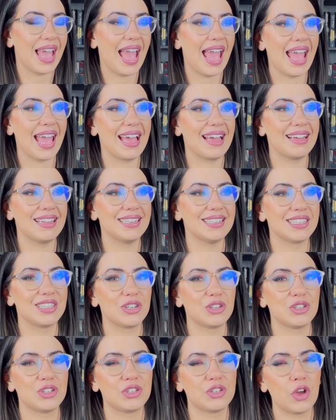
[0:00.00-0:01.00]
And
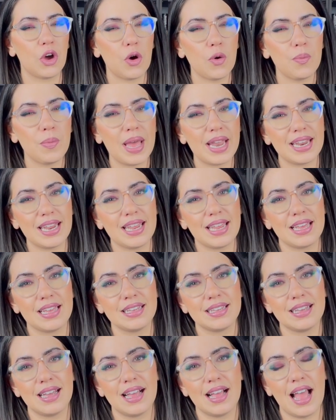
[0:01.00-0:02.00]
there's so many
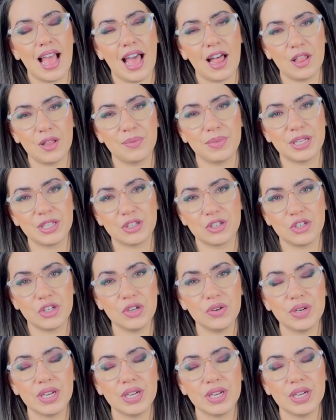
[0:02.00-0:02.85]
elements to